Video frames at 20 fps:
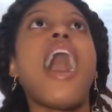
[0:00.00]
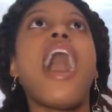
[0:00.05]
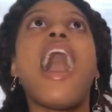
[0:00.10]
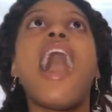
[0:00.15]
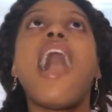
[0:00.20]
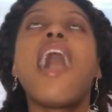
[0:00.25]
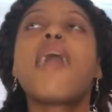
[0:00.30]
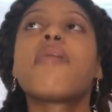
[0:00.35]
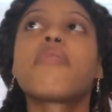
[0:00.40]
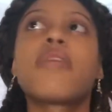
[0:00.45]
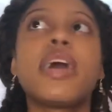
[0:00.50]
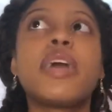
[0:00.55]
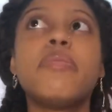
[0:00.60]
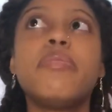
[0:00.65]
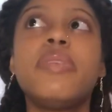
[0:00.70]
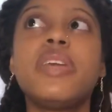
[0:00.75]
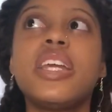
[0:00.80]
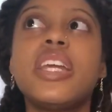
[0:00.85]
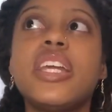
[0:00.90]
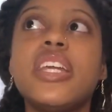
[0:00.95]
I might
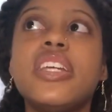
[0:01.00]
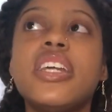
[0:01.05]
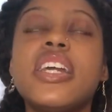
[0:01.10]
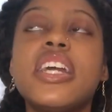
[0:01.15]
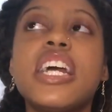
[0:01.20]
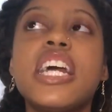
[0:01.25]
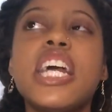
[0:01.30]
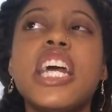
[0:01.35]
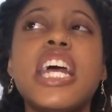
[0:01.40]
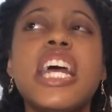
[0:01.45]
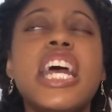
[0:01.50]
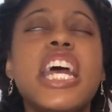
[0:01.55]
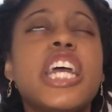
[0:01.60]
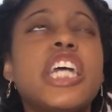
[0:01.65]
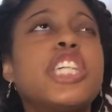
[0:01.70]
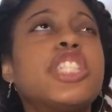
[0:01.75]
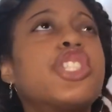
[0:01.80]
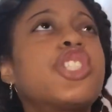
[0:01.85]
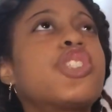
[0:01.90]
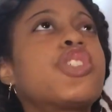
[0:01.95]
be
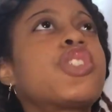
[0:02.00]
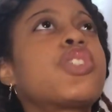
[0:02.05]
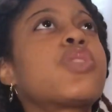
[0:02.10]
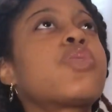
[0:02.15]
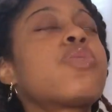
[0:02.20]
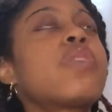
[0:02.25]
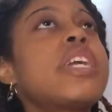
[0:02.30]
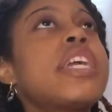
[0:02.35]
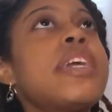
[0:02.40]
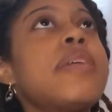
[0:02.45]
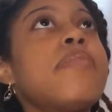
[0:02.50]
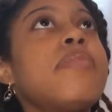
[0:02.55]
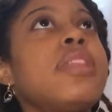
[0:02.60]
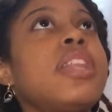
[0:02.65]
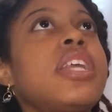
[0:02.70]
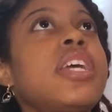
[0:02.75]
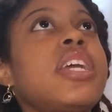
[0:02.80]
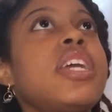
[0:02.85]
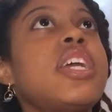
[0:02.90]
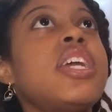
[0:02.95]

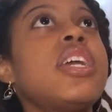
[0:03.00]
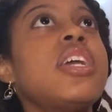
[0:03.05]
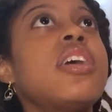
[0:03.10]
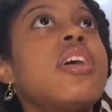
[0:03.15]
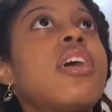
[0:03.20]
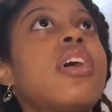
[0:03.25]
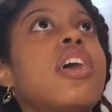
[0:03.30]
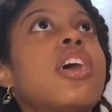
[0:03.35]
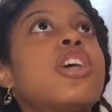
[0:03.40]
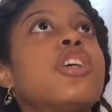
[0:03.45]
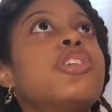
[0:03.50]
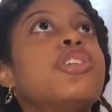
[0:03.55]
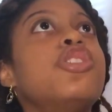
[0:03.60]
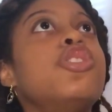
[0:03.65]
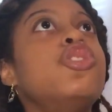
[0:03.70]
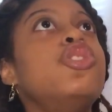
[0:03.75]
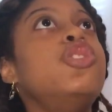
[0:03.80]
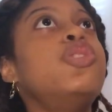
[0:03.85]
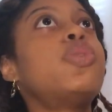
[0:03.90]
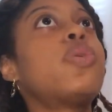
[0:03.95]
extremely
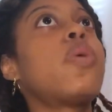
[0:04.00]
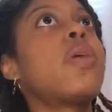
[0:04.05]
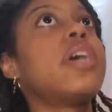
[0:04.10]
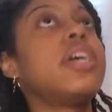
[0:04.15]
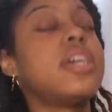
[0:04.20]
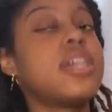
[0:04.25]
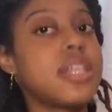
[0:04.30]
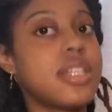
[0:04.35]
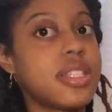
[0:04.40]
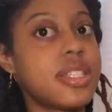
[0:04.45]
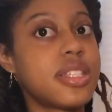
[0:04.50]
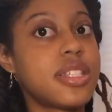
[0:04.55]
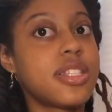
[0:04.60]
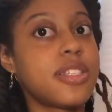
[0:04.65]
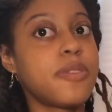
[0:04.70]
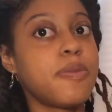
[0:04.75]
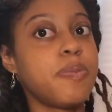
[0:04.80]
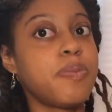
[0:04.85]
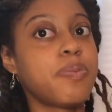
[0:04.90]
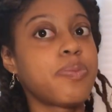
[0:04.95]
joyous.
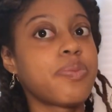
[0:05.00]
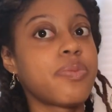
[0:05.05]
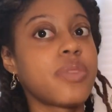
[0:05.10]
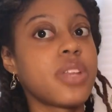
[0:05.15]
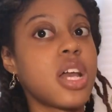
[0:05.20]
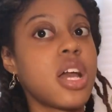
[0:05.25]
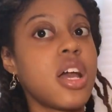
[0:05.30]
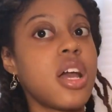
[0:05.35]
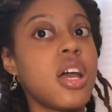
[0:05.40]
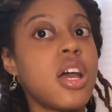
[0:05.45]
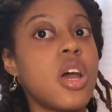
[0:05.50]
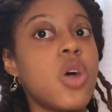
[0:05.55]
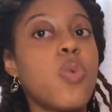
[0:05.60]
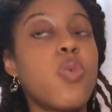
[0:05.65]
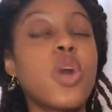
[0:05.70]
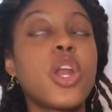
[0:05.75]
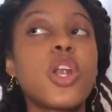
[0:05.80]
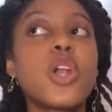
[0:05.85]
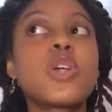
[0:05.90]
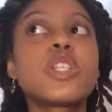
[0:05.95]

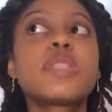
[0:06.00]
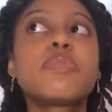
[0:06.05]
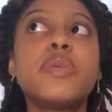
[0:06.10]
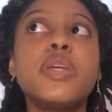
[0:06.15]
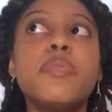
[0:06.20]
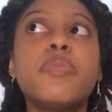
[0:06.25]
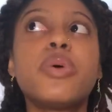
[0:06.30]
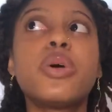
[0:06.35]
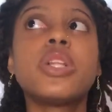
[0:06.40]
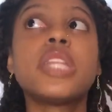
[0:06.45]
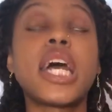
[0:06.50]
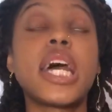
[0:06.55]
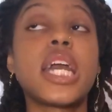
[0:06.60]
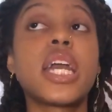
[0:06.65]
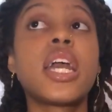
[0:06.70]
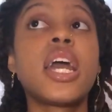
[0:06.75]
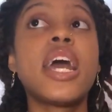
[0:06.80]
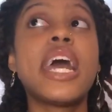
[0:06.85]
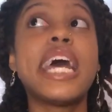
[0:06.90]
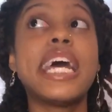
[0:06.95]
One of those people,
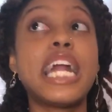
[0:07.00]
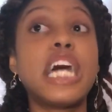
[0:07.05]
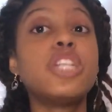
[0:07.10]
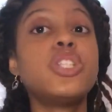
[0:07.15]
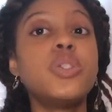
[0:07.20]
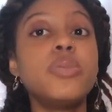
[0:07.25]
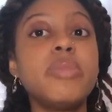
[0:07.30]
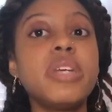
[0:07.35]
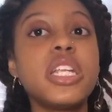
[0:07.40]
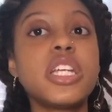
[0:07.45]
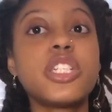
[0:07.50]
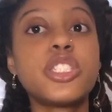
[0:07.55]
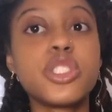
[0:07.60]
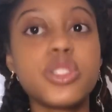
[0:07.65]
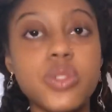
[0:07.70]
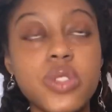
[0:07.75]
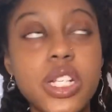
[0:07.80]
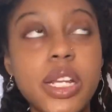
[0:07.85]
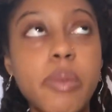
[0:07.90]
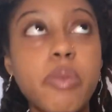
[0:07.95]
like, and I do mean
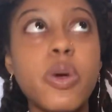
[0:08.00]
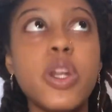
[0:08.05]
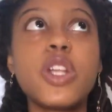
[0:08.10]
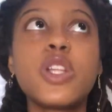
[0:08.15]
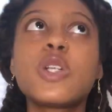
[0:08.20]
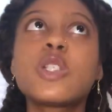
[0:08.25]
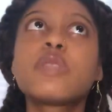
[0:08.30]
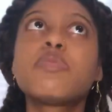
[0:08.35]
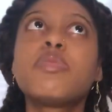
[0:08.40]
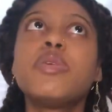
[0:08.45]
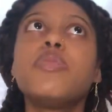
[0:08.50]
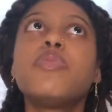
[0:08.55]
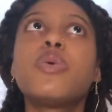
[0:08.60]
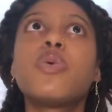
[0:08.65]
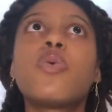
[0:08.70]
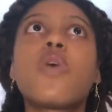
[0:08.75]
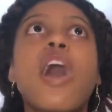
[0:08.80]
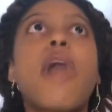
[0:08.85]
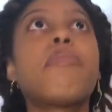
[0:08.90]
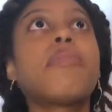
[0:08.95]
extreme, one of those people
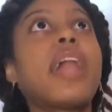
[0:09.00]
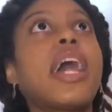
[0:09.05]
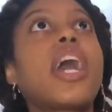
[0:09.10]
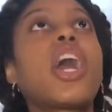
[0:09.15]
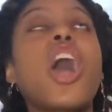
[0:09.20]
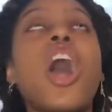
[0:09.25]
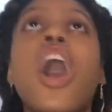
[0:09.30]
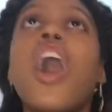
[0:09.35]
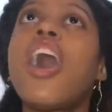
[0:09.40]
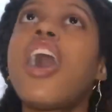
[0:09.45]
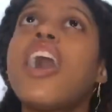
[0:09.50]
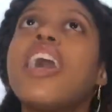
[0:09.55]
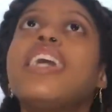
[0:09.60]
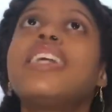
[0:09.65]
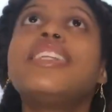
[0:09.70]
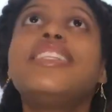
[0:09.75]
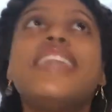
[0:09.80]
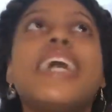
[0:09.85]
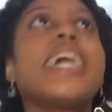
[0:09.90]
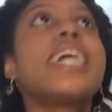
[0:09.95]
where I'm like
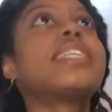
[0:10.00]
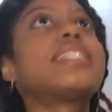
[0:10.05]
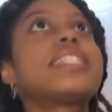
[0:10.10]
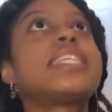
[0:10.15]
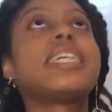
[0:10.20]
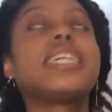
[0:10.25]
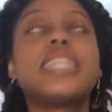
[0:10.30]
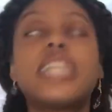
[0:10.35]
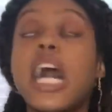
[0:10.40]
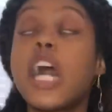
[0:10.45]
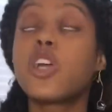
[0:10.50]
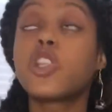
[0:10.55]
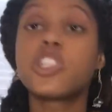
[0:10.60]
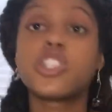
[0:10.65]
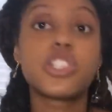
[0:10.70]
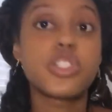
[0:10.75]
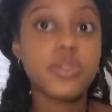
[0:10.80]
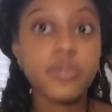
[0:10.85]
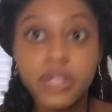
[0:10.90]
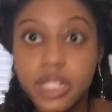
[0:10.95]
dancing down the
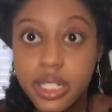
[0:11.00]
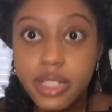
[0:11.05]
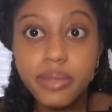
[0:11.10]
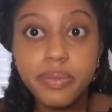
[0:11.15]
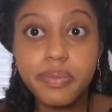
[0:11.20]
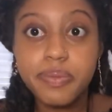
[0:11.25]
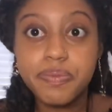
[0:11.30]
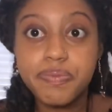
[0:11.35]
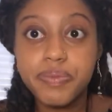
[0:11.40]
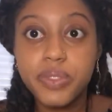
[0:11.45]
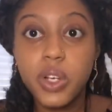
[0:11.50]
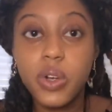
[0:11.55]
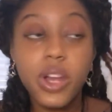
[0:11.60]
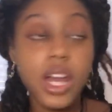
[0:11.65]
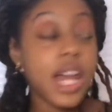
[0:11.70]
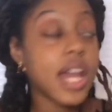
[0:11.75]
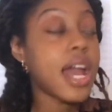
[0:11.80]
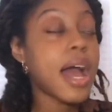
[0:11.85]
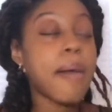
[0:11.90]
street, okay?